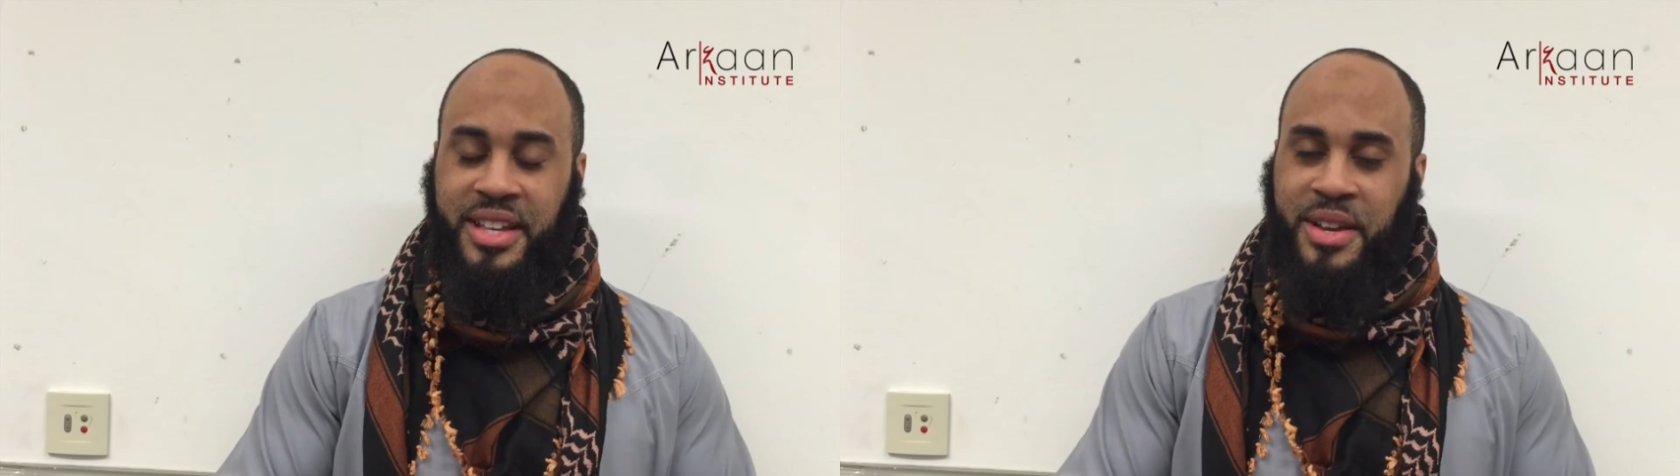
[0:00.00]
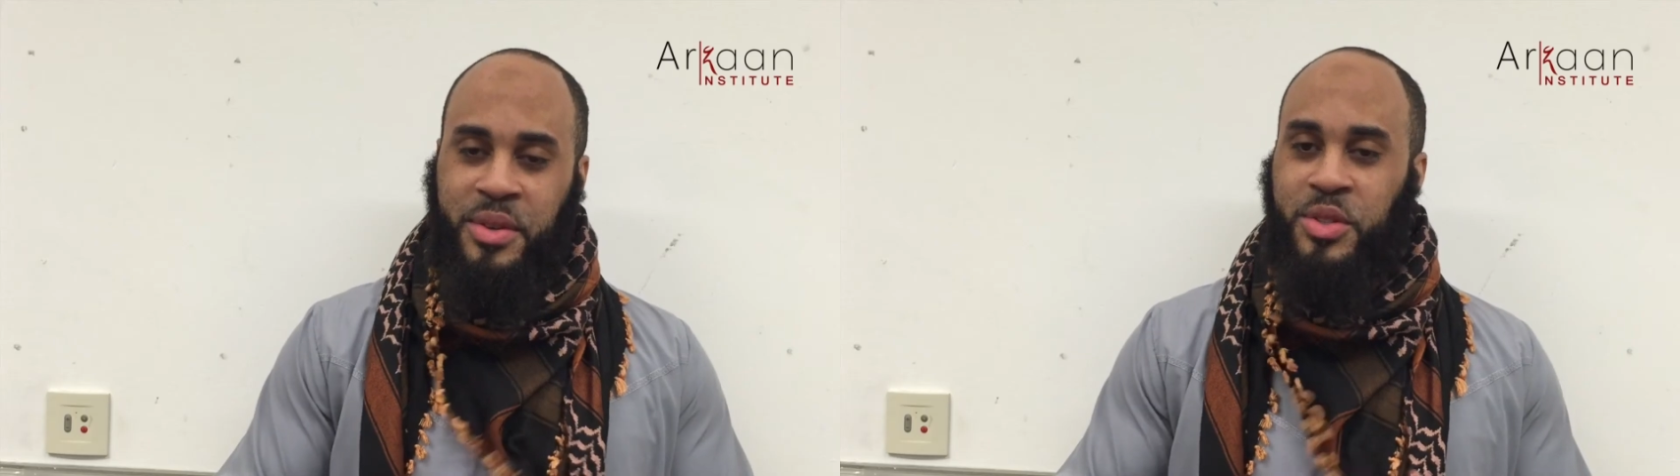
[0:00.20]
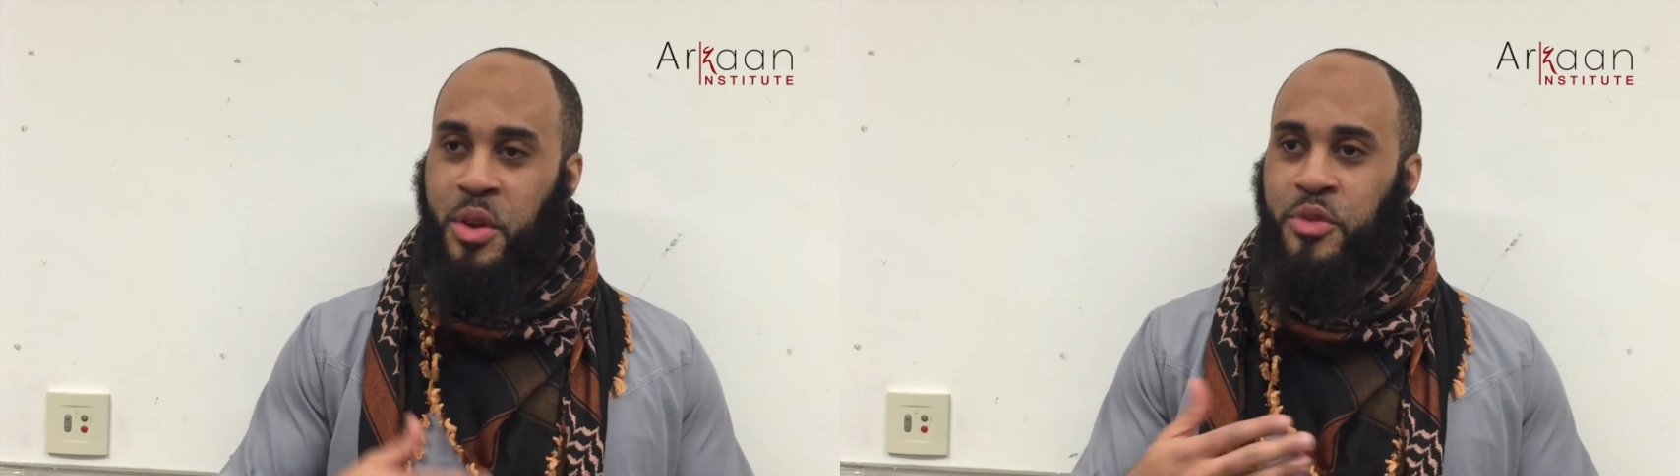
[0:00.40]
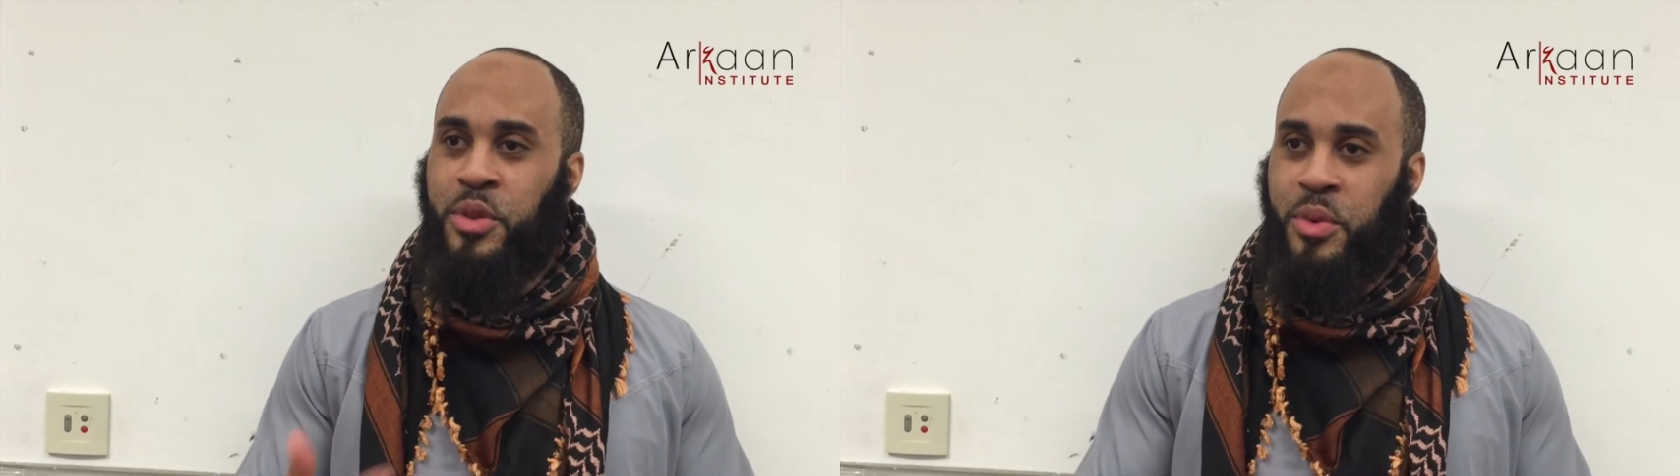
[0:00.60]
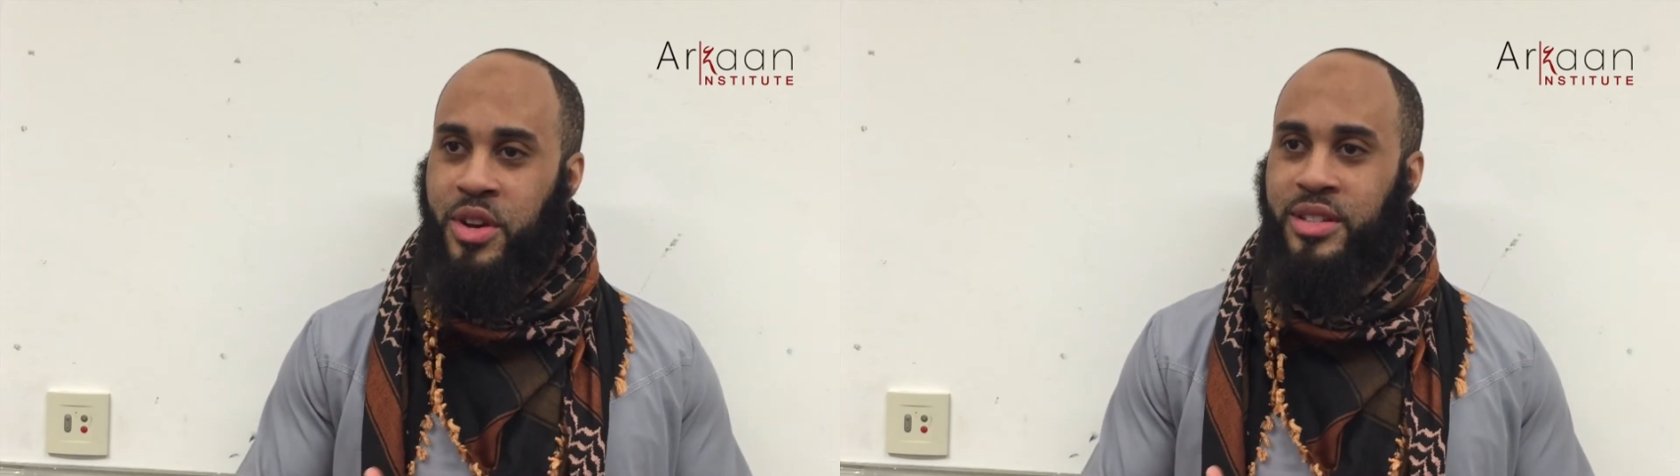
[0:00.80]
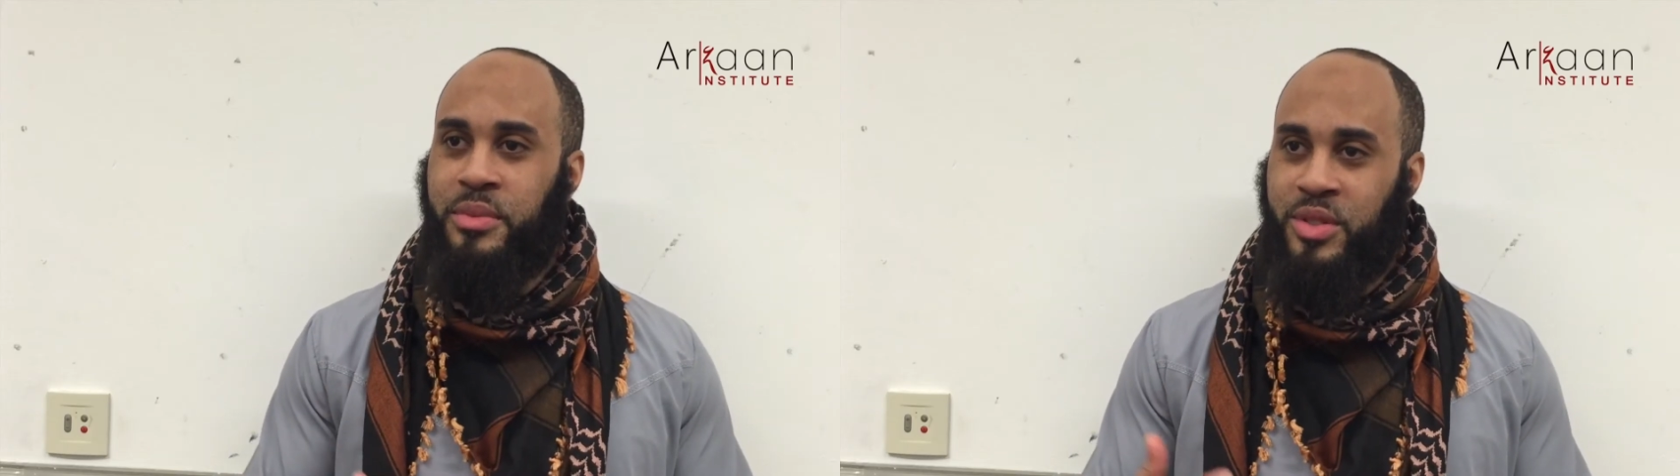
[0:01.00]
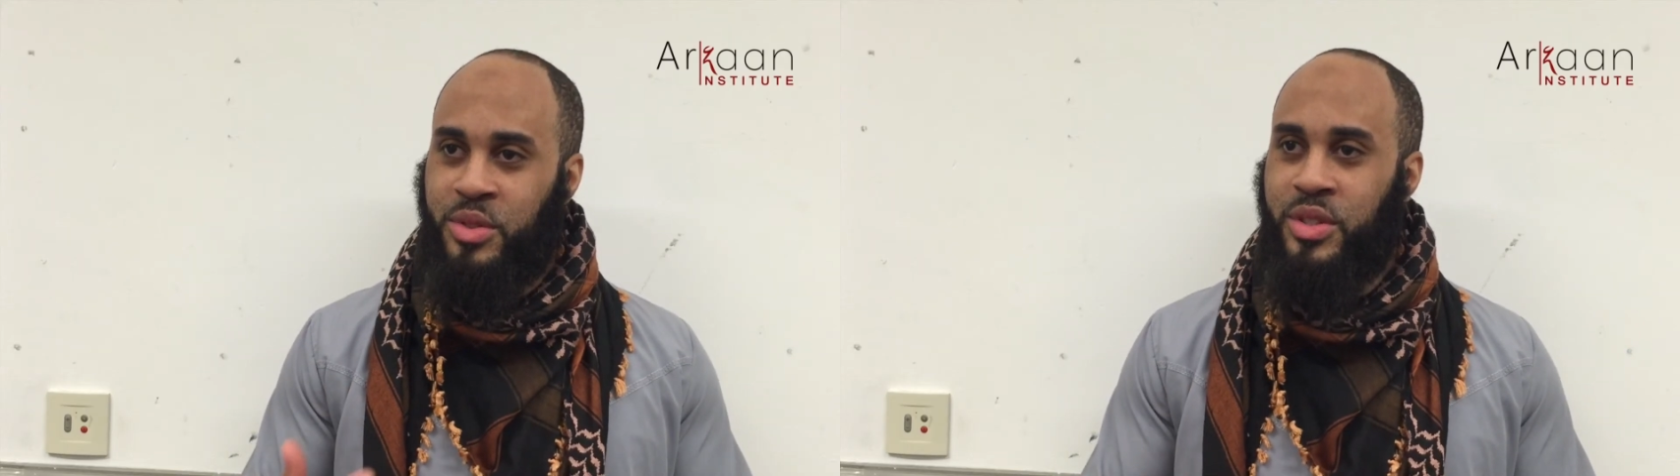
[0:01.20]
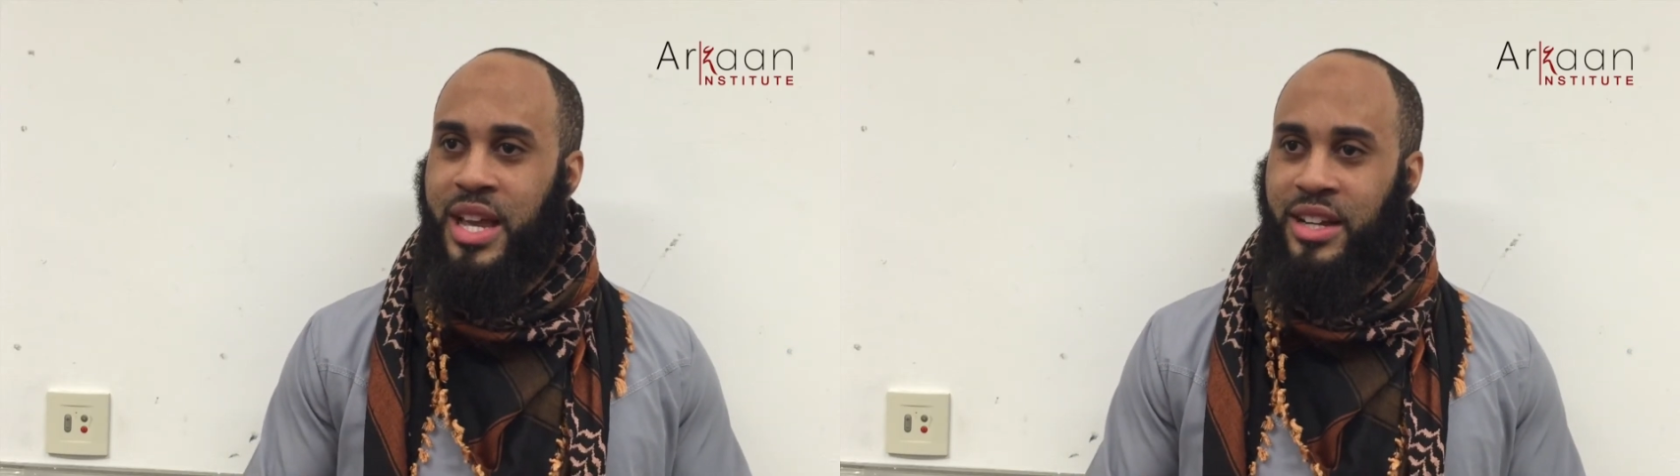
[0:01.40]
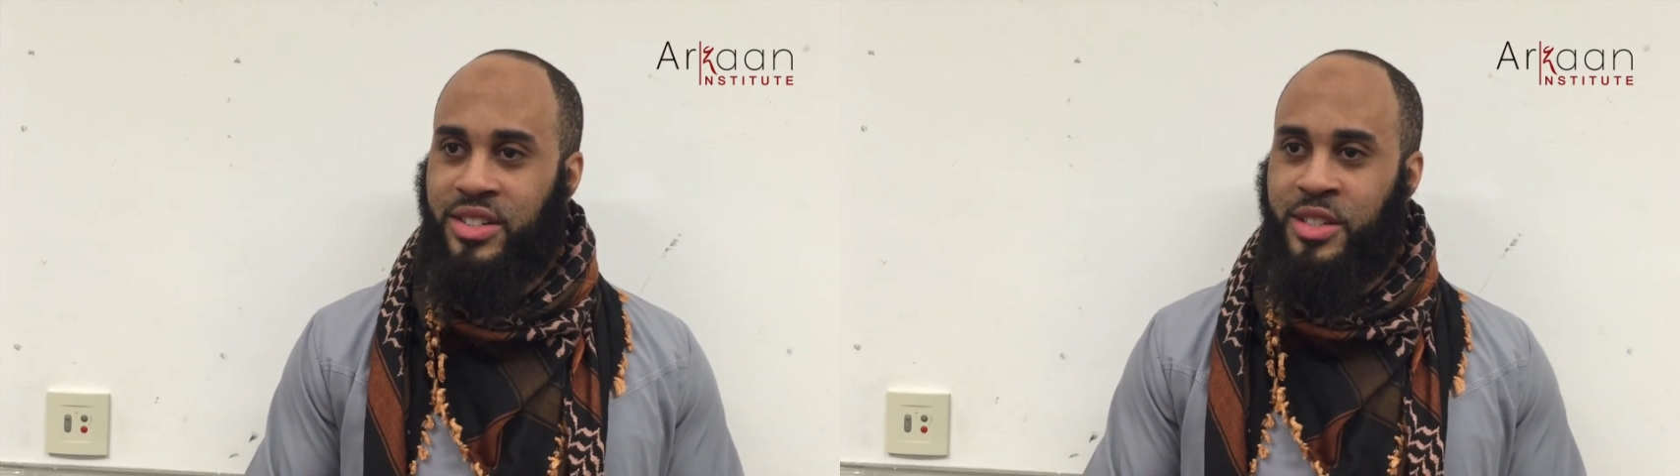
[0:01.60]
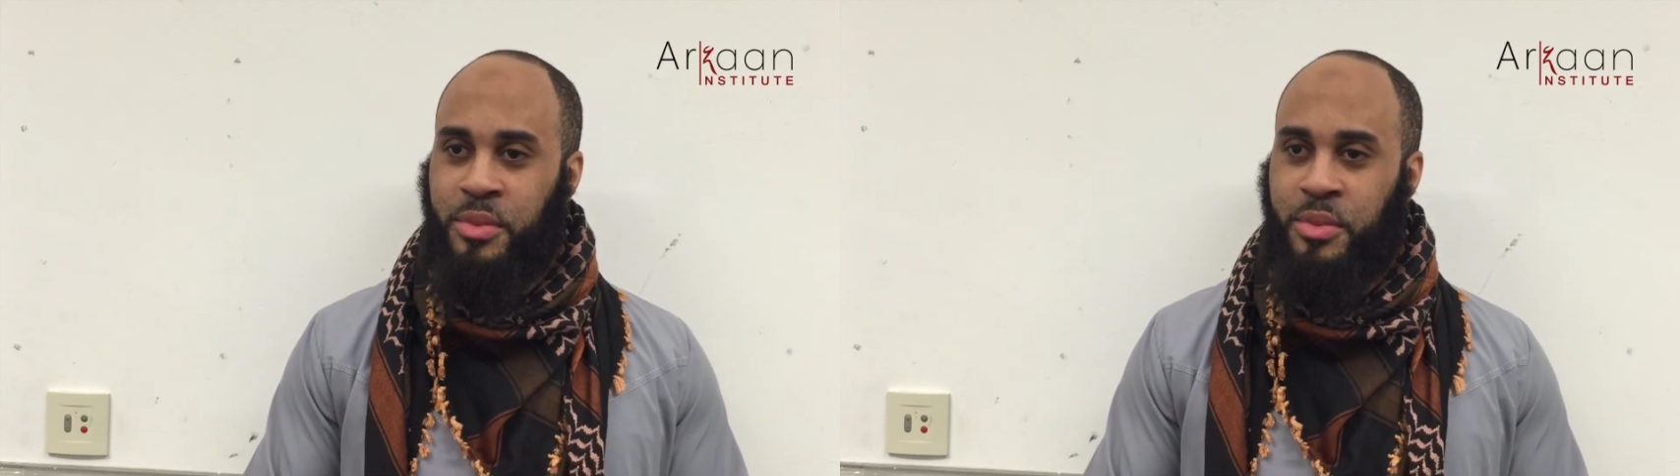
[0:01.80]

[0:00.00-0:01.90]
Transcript: we're just going through the words and we're just doing the actions.